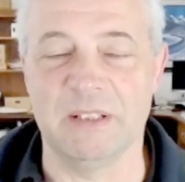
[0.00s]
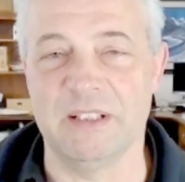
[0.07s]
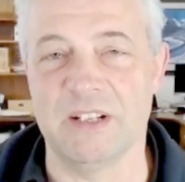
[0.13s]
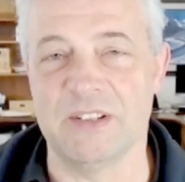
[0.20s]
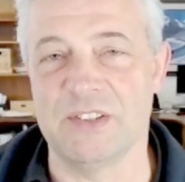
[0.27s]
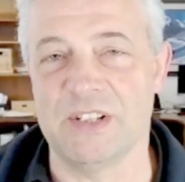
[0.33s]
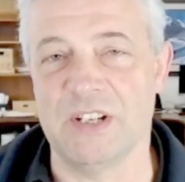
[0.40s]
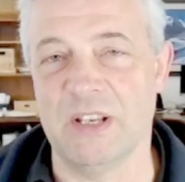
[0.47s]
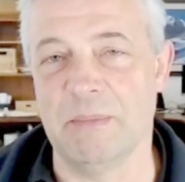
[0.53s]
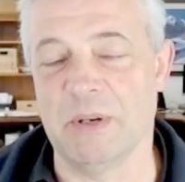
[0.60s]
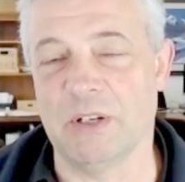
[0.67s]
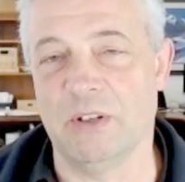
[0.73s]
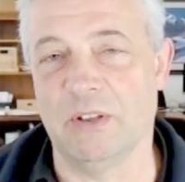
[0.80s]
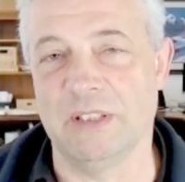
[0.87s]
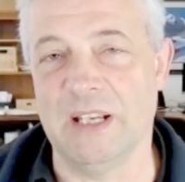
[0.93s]
It doesn't tell you about
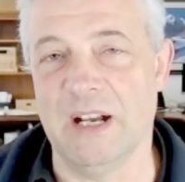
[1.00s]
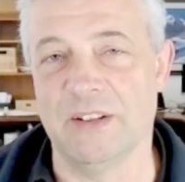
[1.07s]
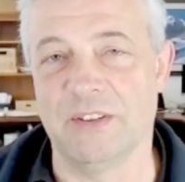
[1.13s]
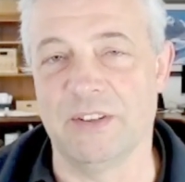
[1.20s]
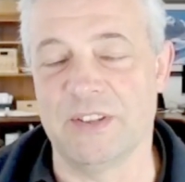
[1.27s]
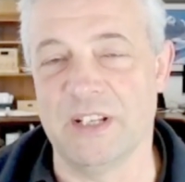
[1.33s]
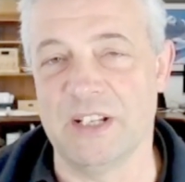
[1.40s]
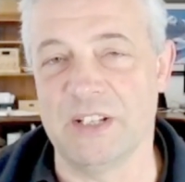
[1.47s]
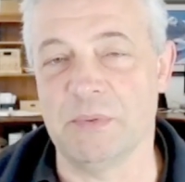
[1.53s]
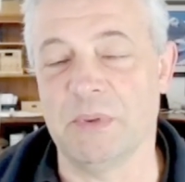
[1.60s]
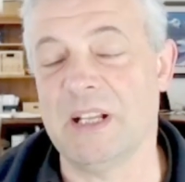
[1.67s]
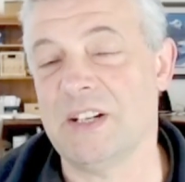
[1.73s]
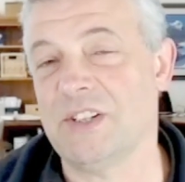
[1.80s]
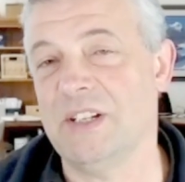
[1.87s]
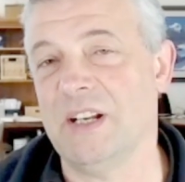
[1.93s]
all the other things. Well,
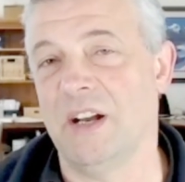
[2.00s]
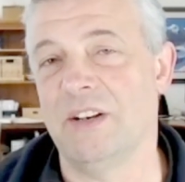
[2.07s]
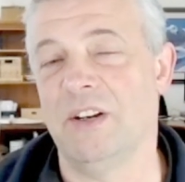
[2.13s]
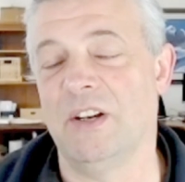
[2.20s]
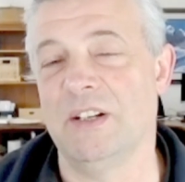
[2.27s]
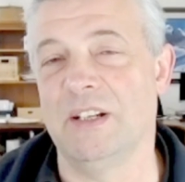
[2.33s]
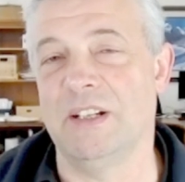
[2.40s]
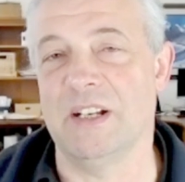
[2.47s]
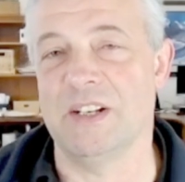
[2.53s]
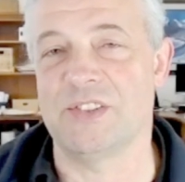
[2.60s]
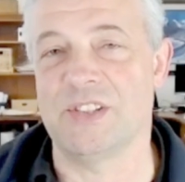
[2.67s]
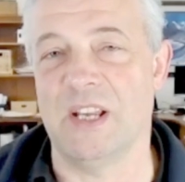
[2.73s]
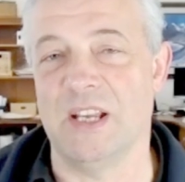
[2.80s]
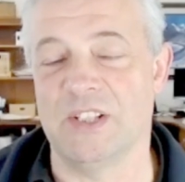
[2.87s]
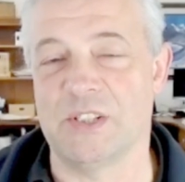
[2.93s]
actually, on Honda, it does
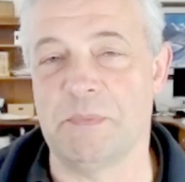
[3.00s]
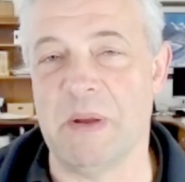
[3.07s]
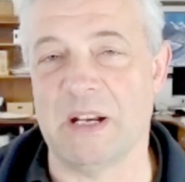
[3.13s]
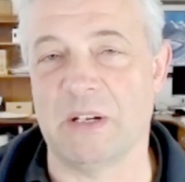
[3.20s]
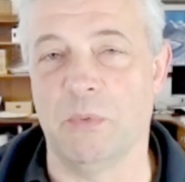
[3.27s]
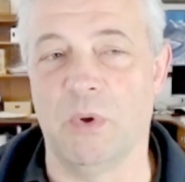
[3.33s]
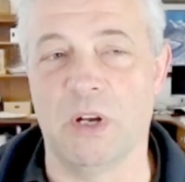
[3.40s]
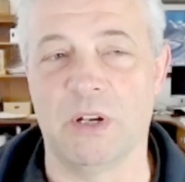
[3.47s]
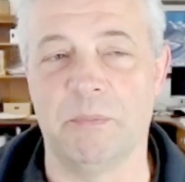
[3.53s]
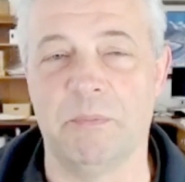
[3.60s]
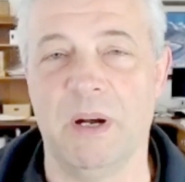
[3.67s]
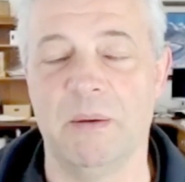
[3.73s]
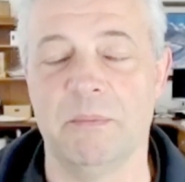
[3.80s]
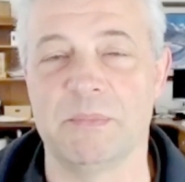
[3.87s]
say inspect water pump.